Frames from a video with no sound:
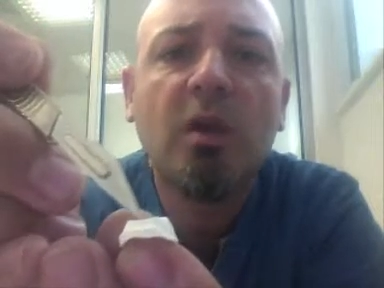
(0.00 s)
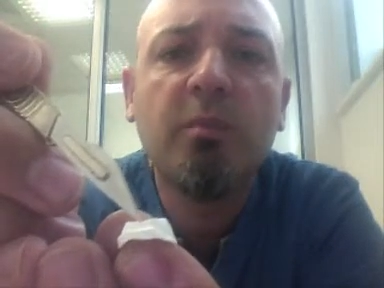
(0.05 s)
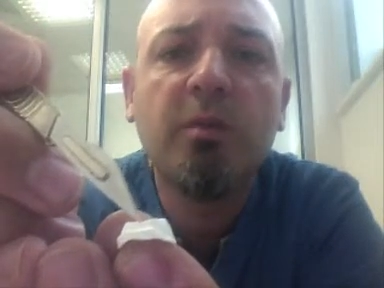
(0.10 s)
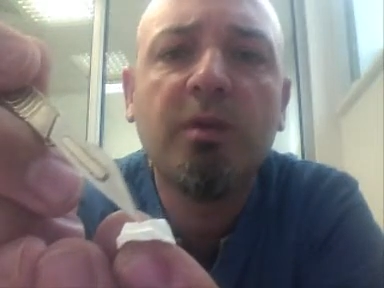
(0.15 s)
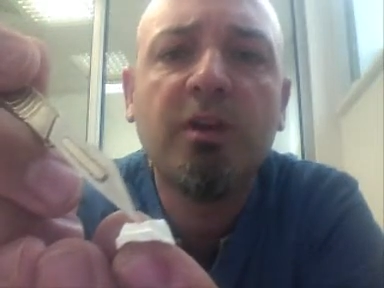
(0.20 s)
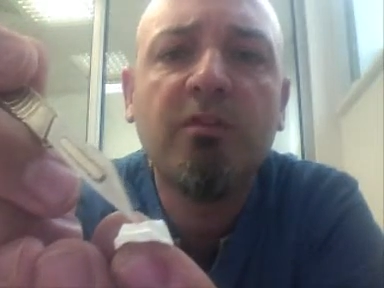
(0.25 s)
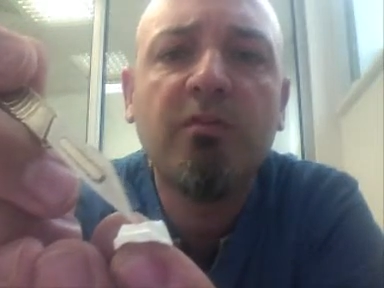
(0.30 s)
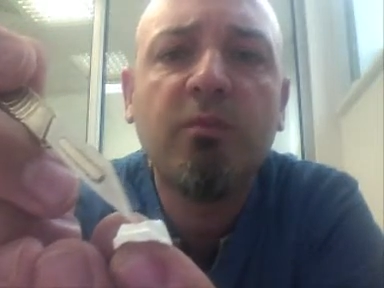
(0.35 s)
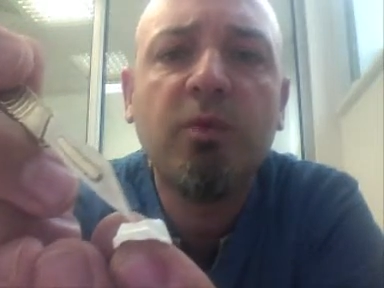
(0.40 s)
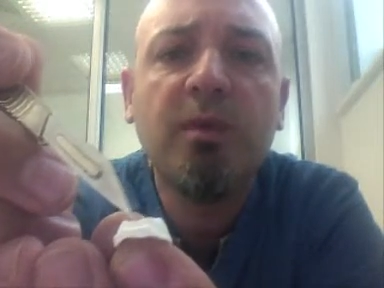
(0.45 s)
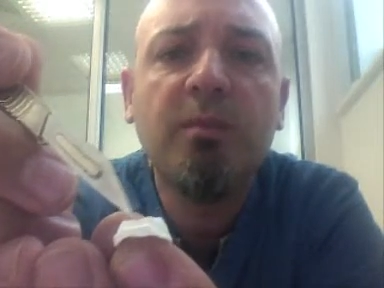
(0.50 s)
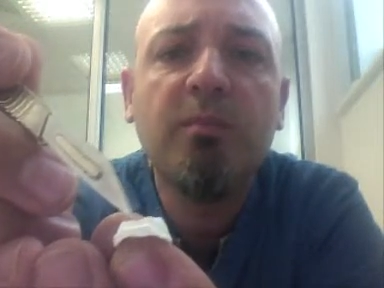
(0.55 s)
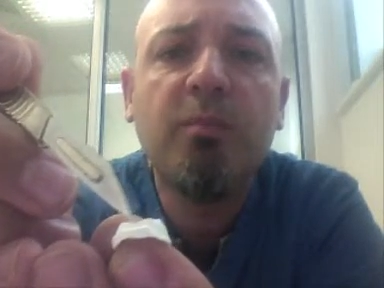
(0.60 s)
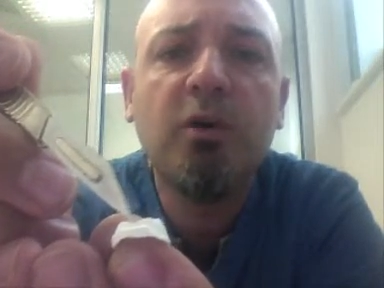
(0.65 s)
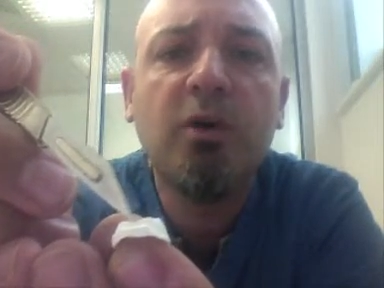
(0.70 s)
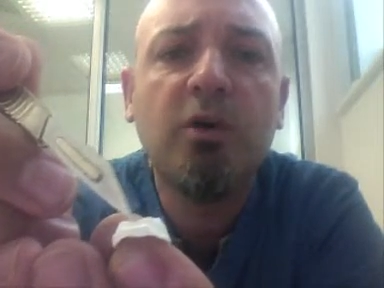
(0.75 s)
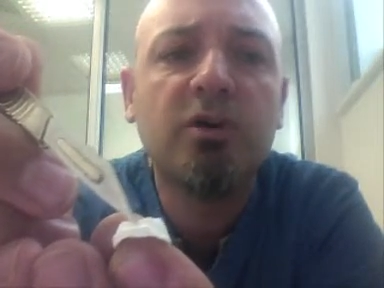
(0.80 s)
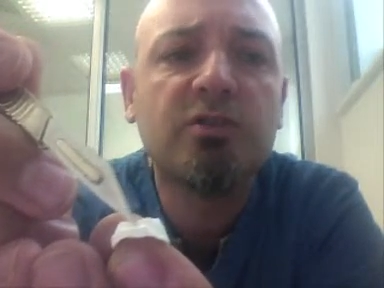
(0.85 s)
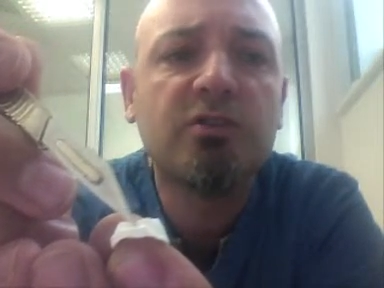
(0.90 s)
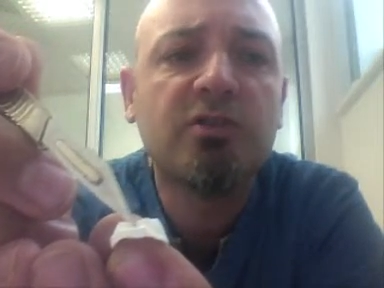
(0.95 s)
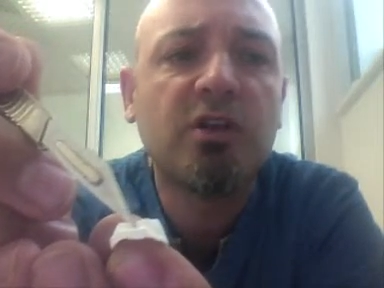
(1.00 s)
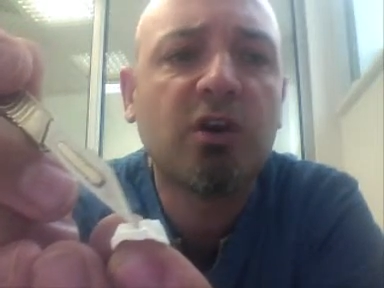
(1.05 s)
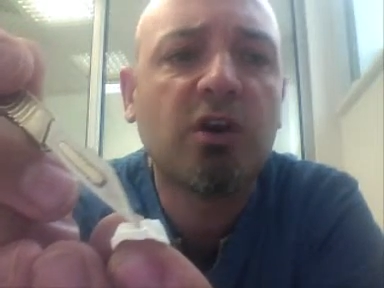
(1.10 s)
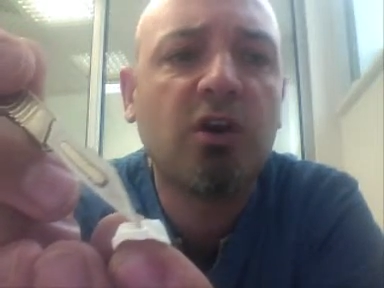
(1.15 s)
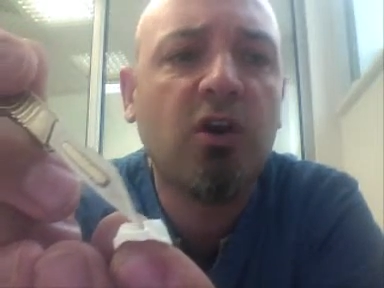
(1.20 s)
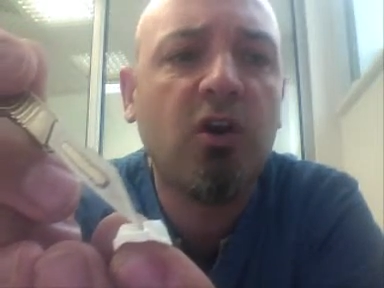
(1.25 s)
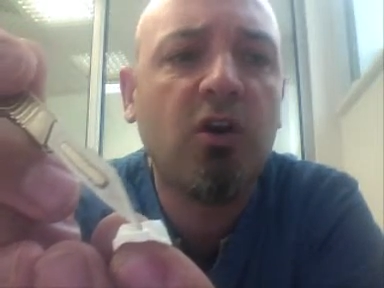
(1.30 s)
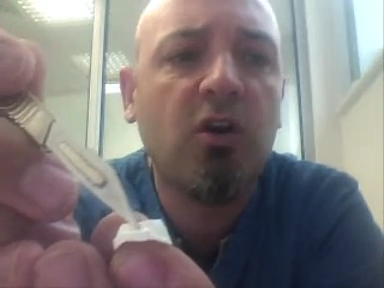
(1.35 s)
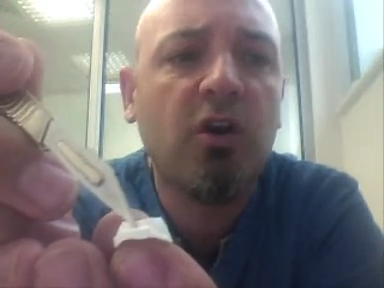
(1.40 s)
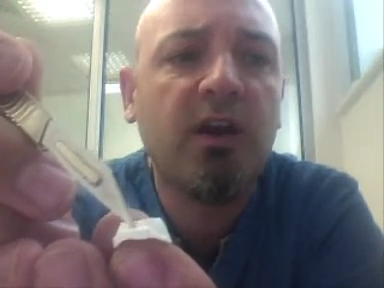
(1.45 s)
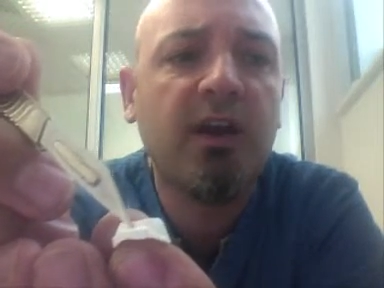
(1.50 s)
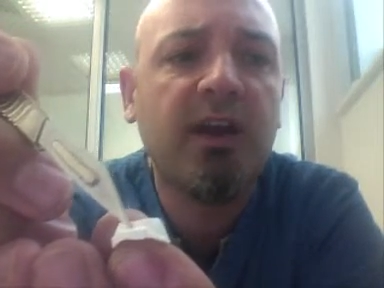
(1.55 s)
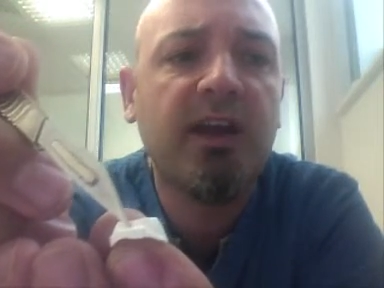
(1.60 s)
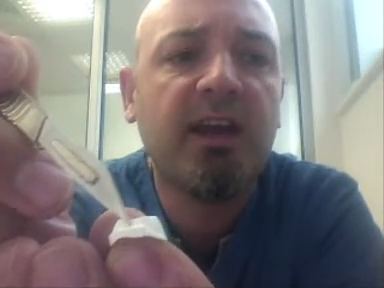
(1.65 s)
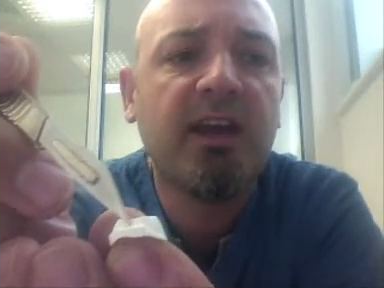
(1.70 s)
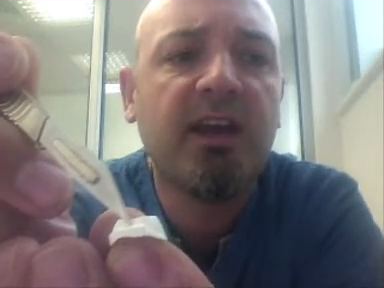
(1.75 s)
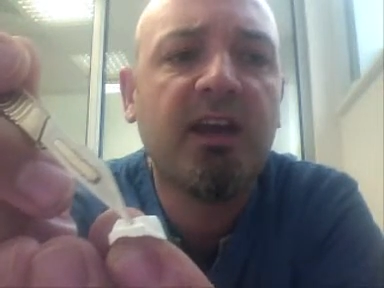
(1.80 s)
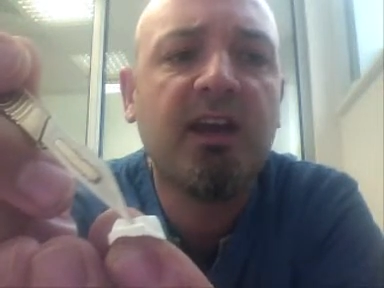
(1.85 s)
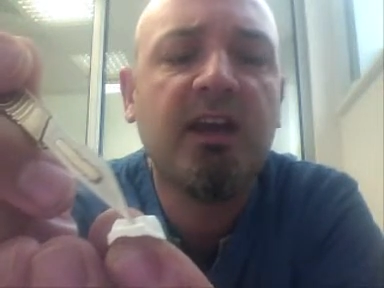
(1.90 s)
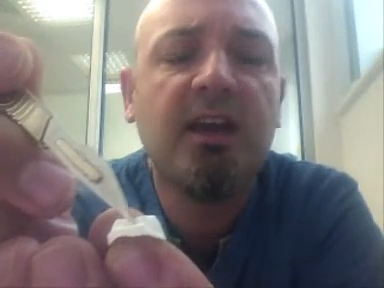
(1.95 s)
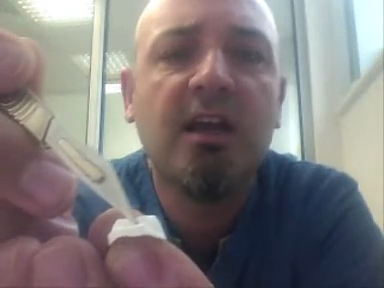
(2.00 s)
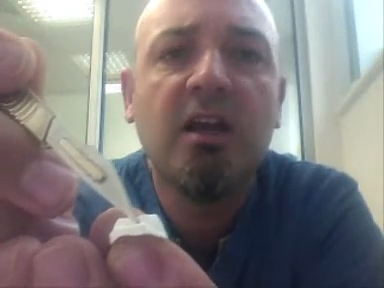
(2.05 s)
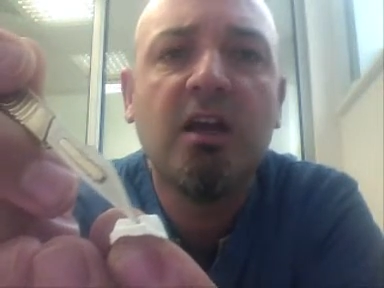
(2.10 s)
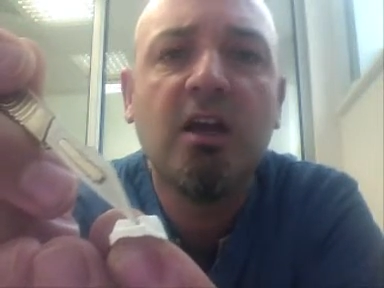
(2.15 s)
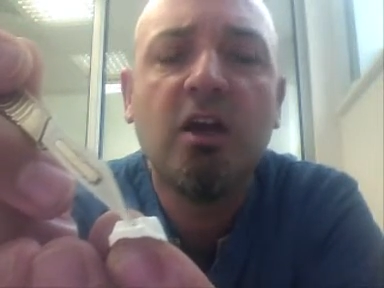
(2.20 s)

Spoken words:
But if we put a collar here,